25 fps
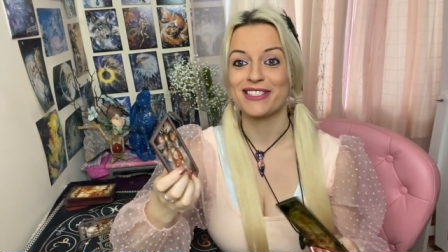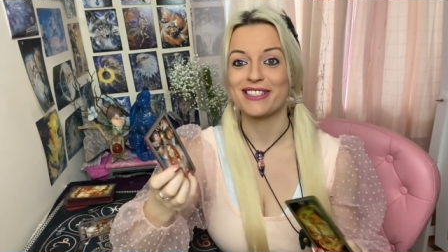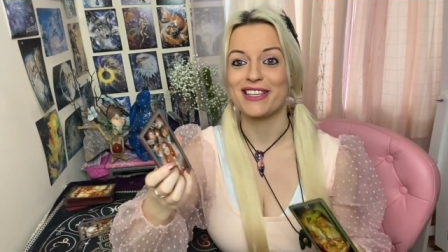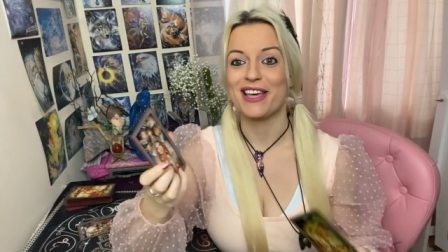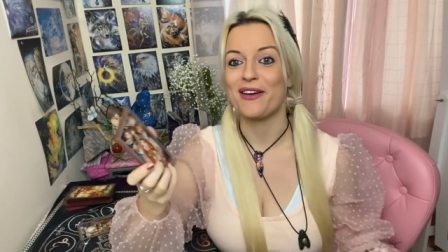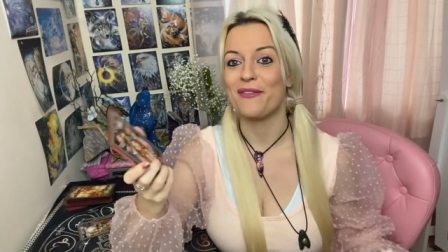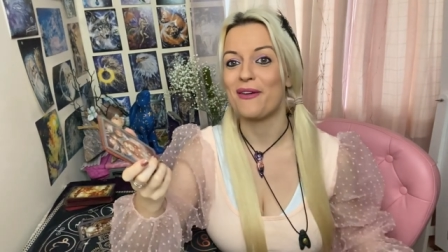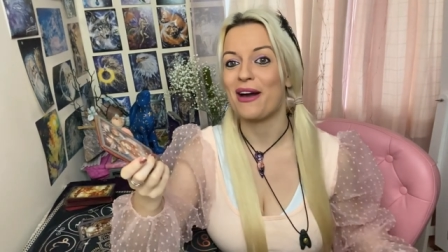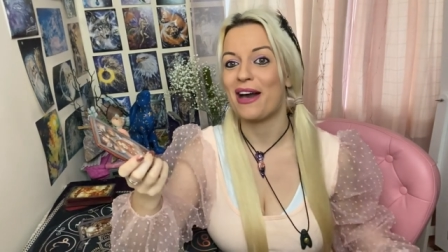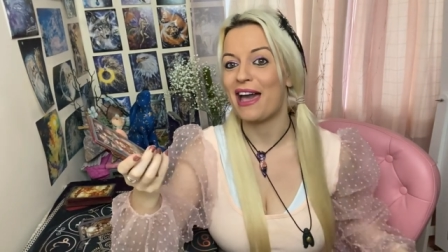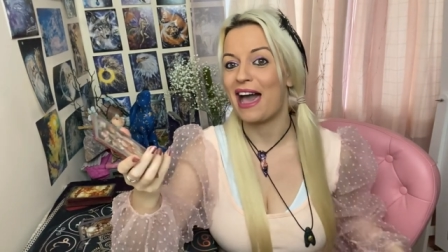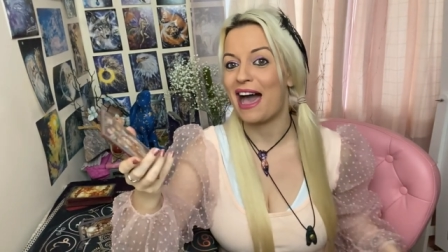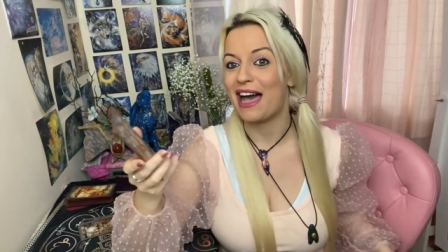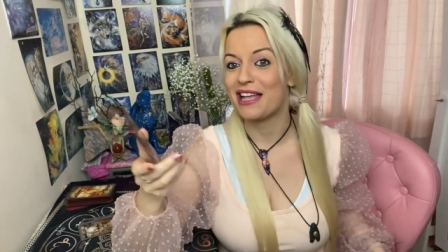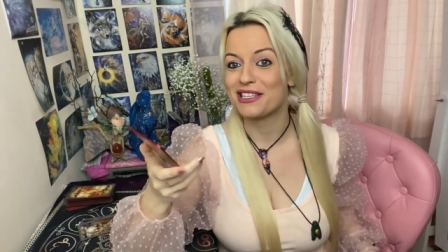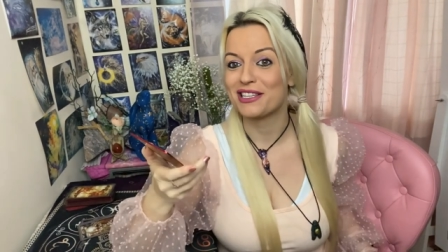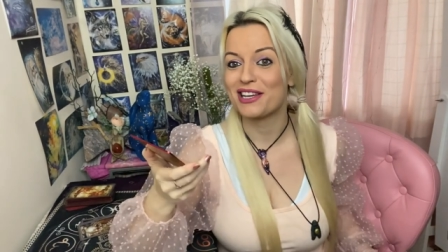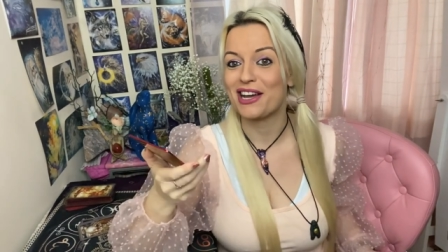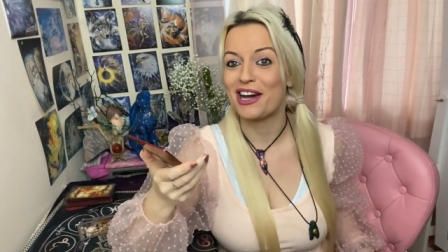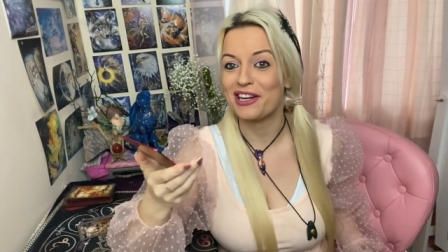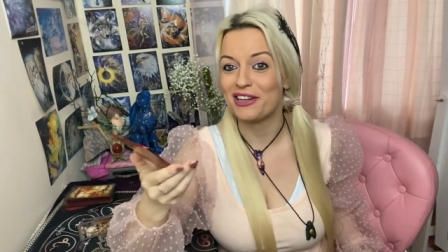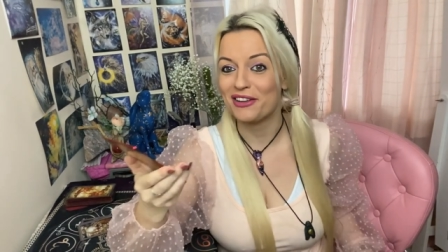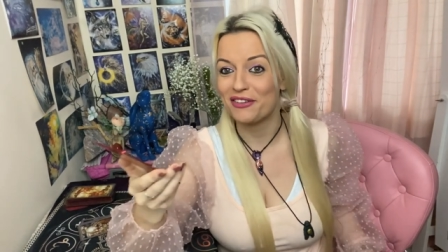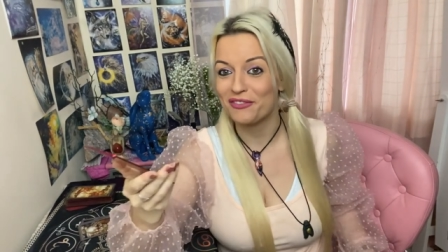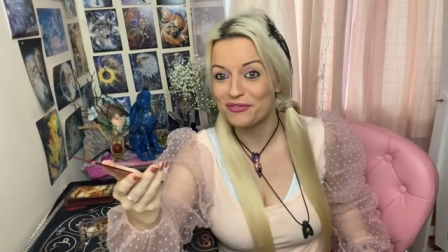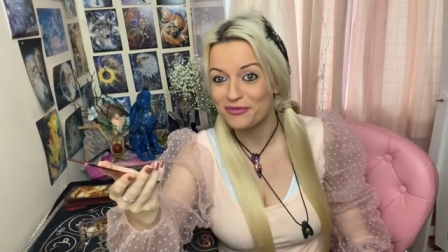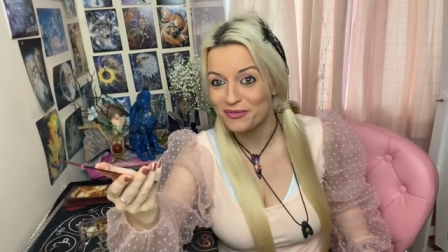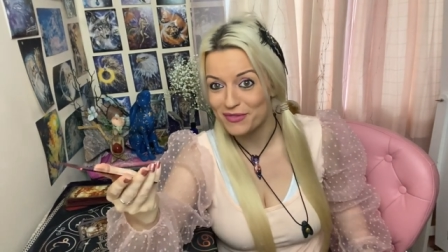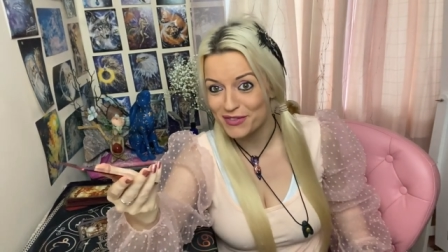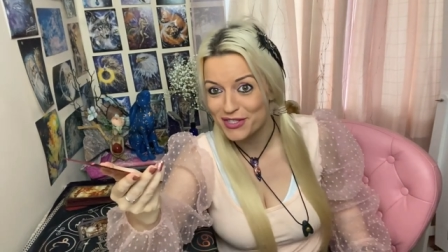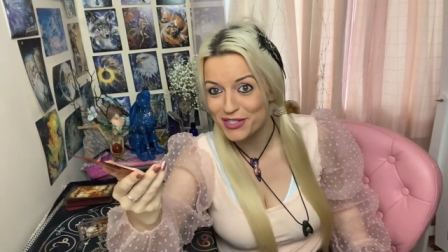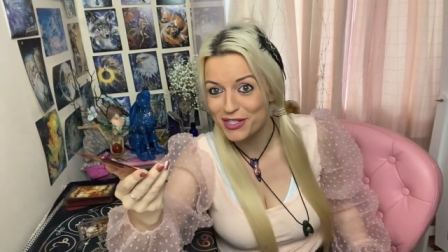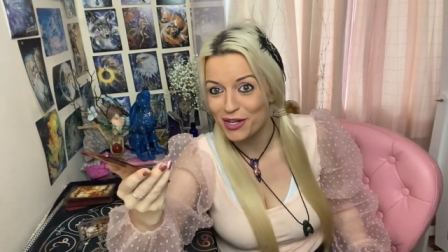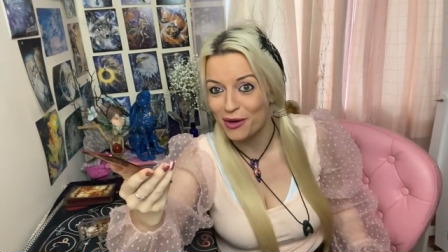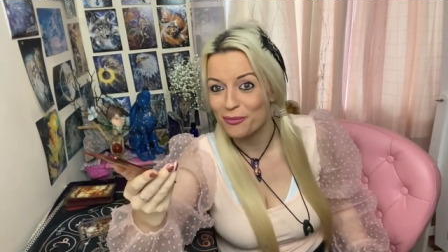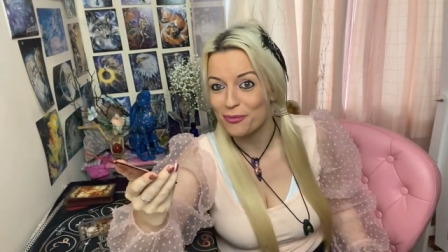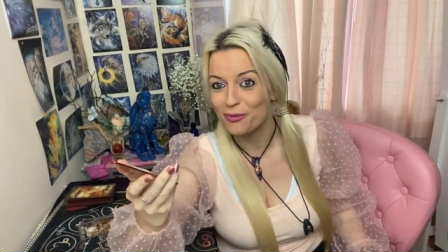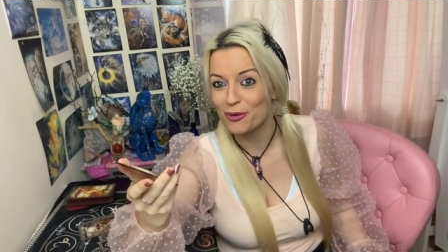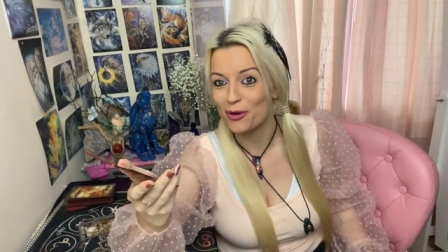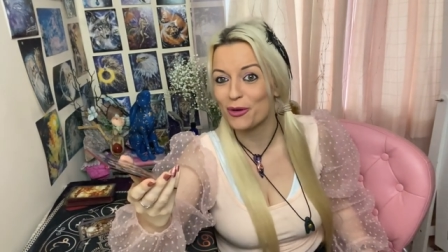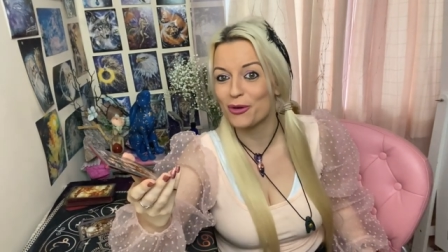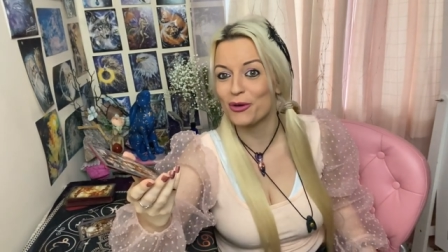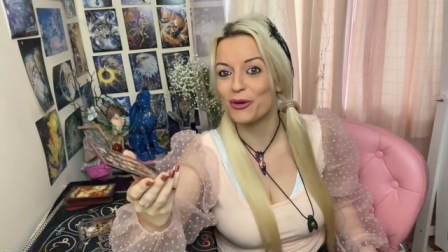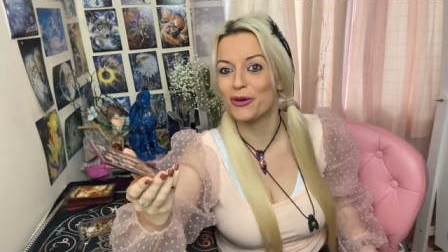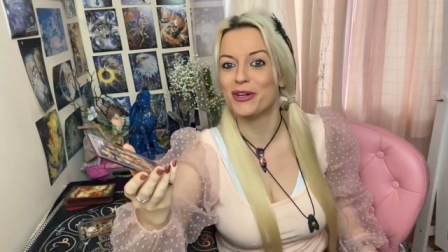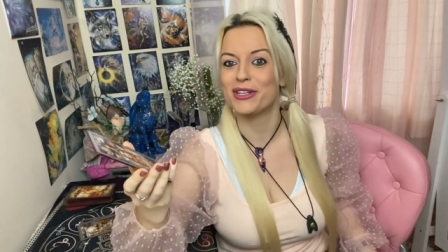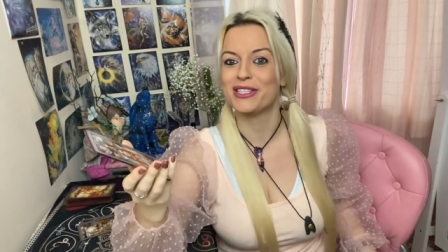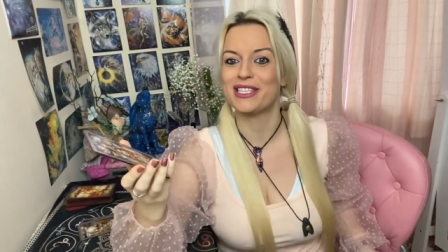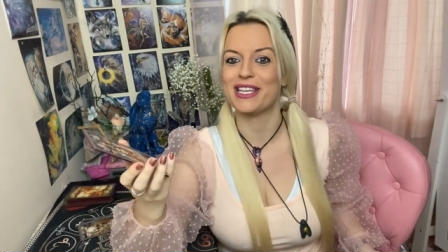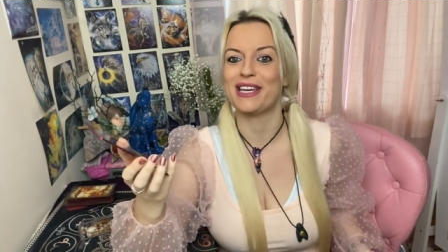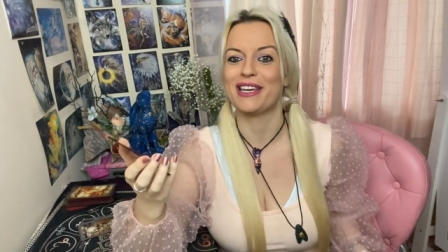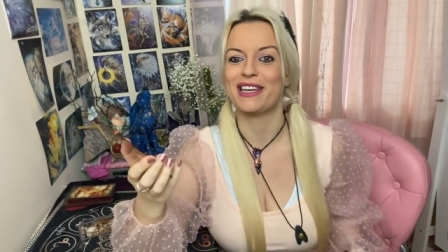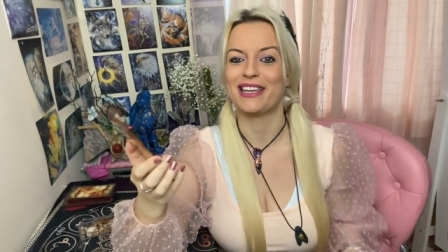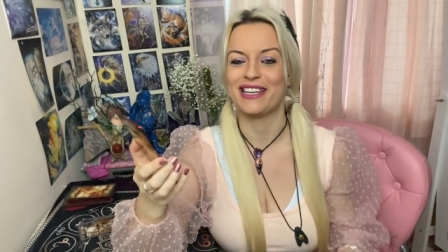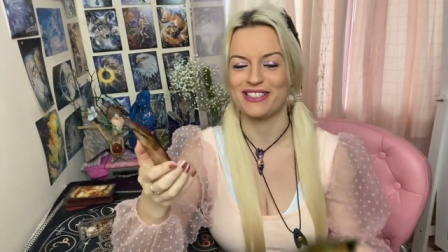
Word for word: so I had to kind of stop recording